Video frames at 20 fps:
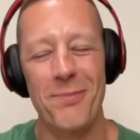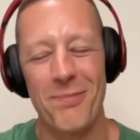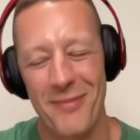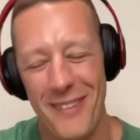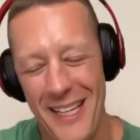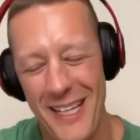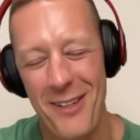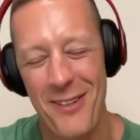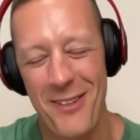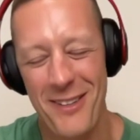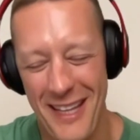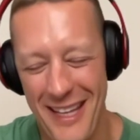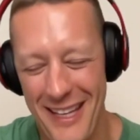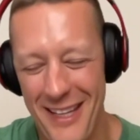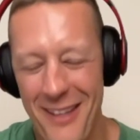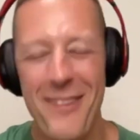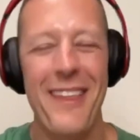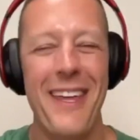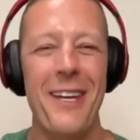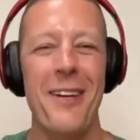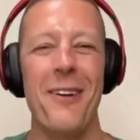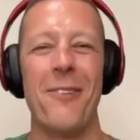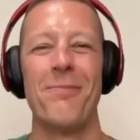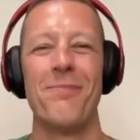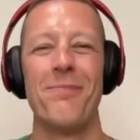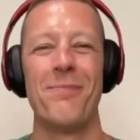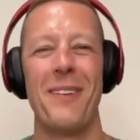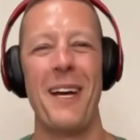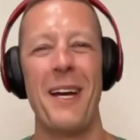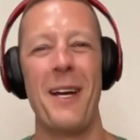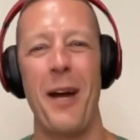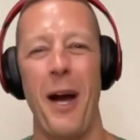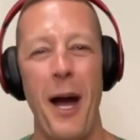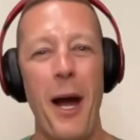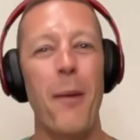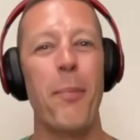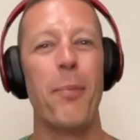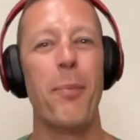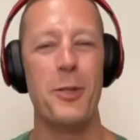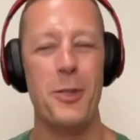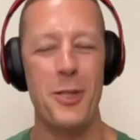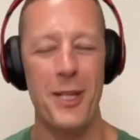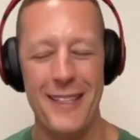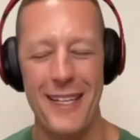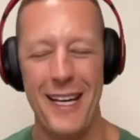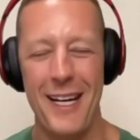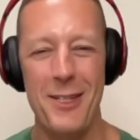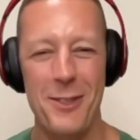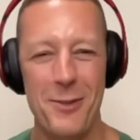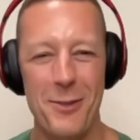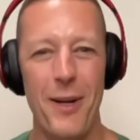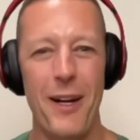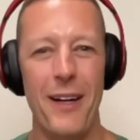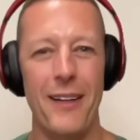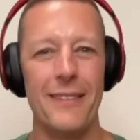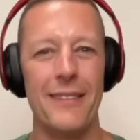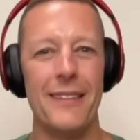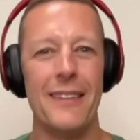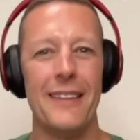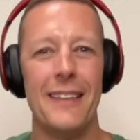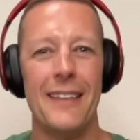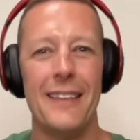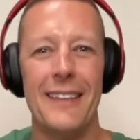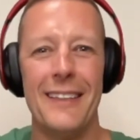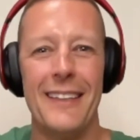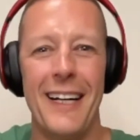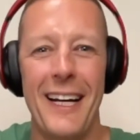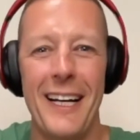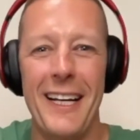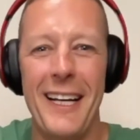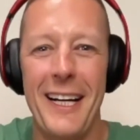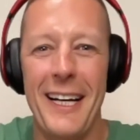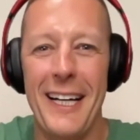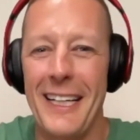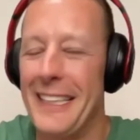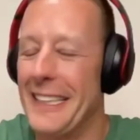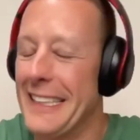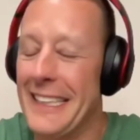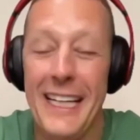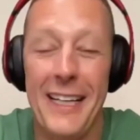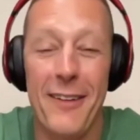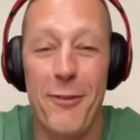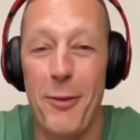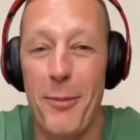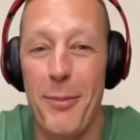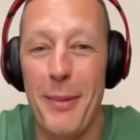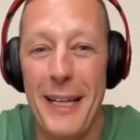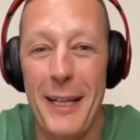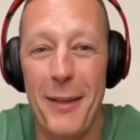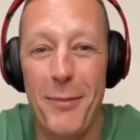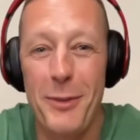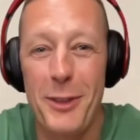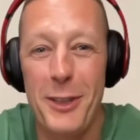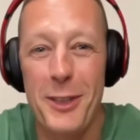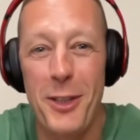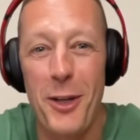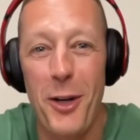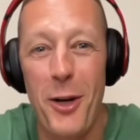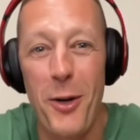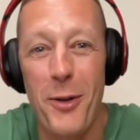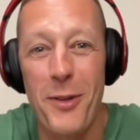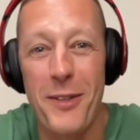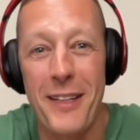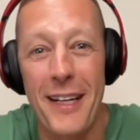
Thank you. Thank you. Thank you. I, I appreciate that as well. Yeah. Uh, hey, for me, I'm just the host.